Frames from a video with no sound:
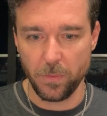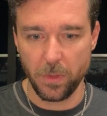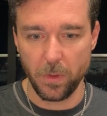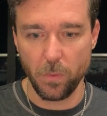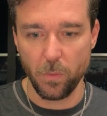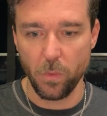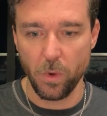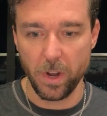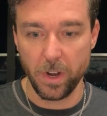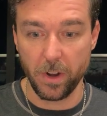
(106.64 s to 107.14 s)

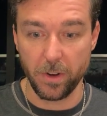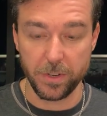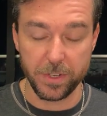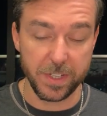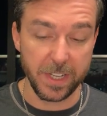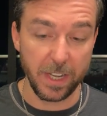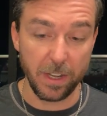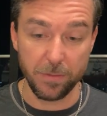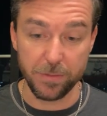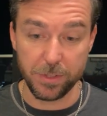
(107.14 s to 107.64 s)

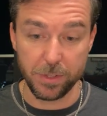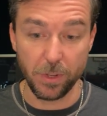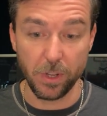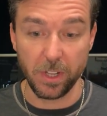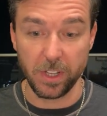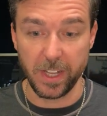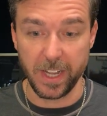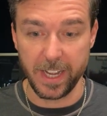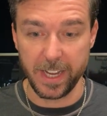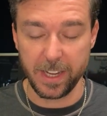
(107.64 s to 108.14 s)
ourselves
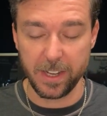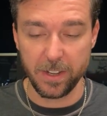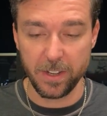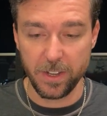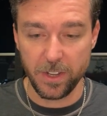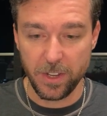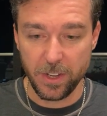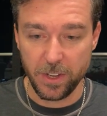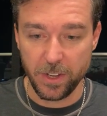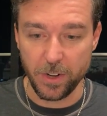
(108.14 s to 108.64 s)
look like.
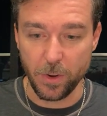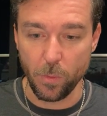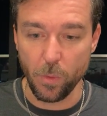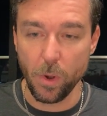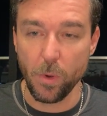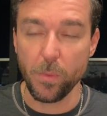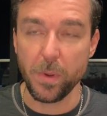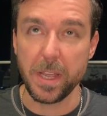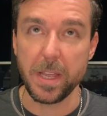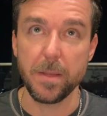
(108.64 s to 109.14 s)

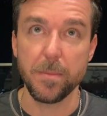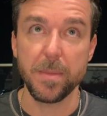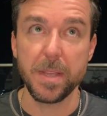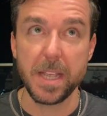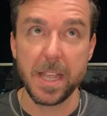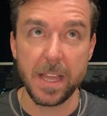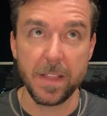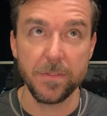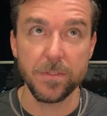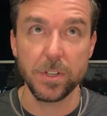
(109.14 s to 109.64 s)
What we
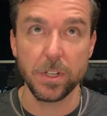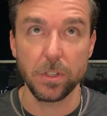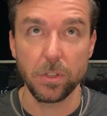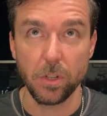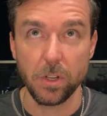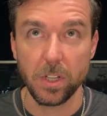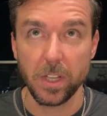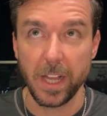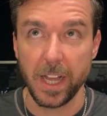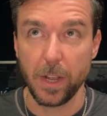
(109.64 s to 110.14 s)
begin to
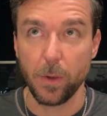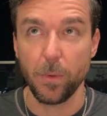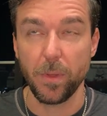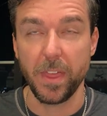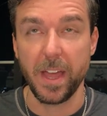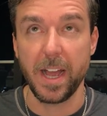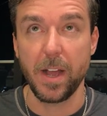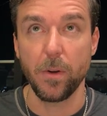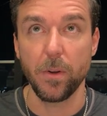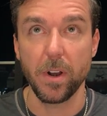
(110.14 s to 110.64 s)
look like
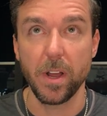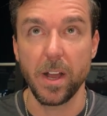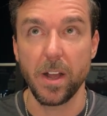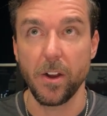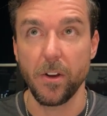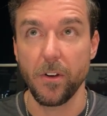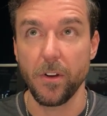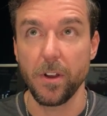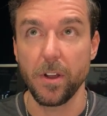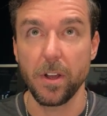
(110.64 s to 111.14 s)
without
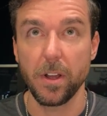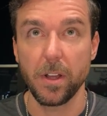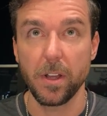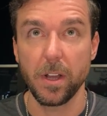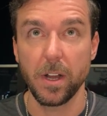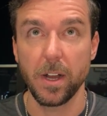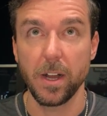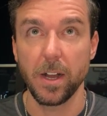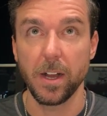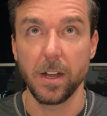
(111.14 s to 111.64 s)
our
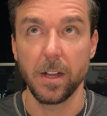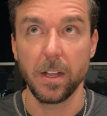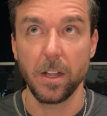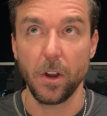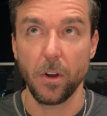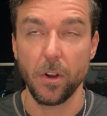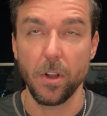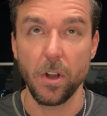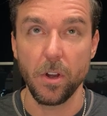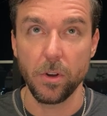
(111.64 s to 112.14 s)

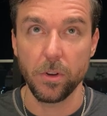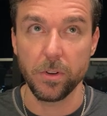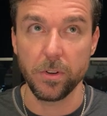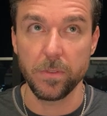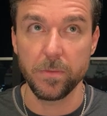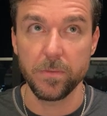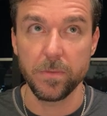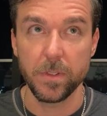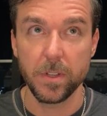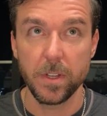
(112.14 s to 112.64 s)

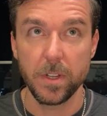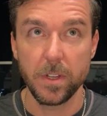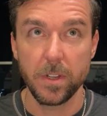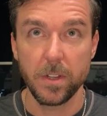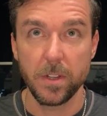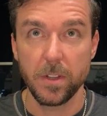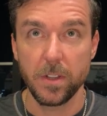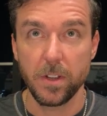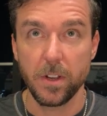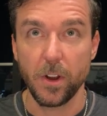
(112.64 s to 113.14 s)
own
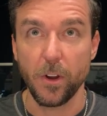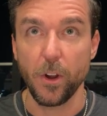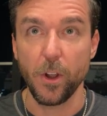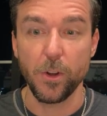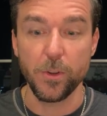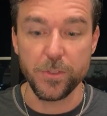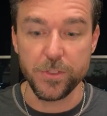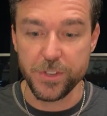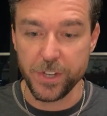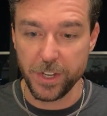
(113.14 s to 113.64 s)

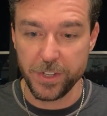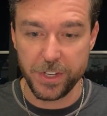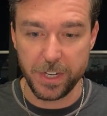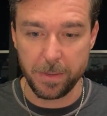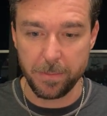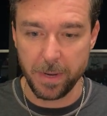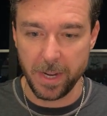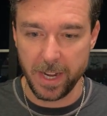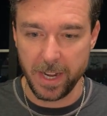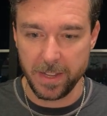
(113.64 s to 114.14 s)
judging
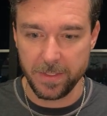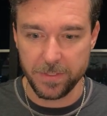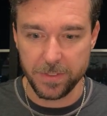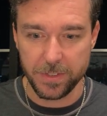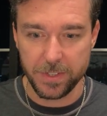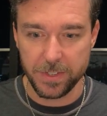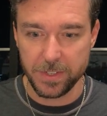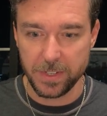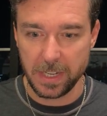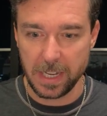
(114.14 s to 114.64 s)
minds